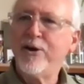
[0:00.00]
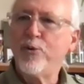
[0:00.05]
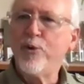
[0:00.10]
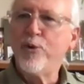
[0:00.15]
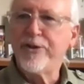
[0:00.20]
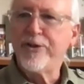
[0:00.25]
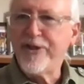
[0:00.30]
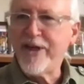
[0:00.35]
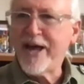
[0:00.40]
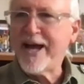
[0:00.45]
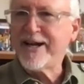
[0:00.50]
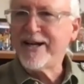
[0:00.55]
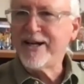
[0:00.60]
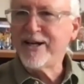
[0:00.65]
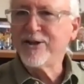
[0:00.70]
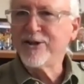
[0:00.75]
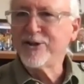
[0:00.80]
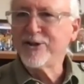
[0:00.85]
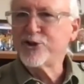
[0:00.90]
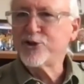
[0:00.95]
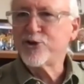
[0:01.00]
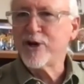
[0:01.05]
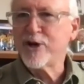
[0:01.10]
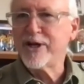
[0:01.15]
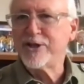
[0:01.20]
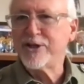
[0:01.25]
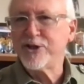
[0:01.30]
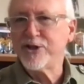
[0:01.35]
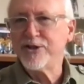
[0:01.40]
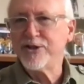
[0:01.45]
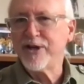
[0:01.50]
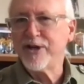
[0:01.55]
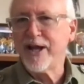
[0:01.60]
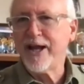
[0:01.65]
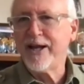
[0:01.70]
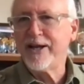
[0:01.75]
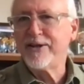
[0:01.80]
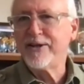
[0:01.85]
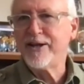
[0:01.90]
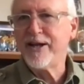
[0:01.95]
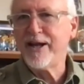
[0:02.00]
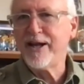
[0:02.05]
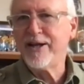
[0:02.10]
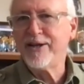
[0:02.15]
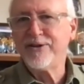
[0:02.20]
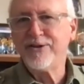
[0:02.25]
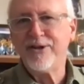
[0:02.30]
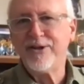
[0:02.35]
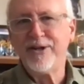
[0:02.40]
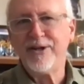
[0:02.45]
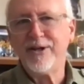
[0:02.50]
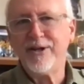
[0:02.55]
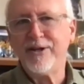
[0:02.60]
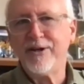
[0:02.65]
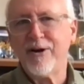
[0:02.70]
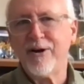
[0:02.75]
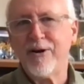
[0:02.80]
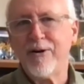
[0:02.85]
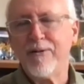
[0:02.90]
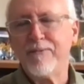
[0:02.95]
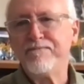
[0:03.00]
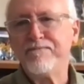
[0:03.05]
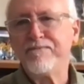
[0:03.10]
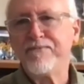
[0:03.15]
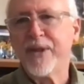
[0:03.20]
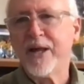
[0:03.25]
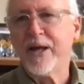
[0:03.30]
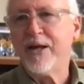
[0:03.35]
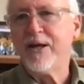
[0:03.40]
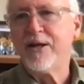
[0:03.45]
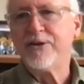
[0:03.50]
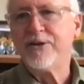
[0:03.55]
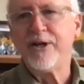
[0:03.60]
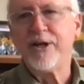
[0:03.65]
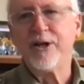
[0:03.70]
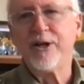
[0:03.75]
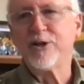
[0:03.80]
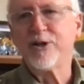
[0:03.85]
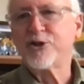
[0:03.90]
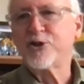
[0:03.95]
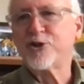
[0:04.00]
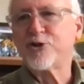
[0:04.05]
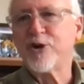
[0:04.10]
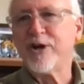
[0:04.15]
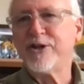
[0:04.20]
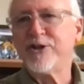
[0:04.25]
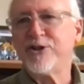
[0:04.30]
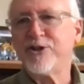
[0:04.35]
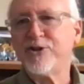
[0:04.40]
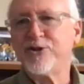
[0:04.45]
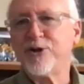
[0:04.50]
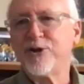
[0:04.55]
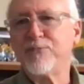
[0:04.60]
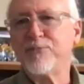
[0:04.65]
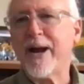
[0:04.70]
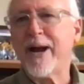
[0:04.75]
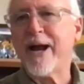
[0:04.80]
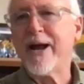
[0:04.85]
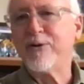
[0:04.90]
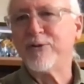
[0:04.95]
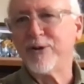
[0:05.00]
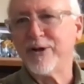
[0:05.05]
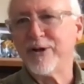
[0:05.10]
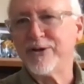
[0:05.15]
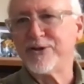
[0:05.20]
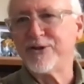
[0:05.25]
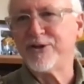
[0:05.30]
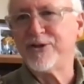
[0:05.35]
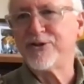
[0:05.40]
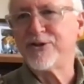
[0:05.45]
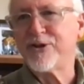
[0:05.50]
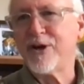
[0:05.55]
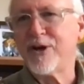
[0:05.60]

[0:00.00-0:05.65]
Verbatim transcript: with that illustration, and and the uh, the illustrations are boundless. It's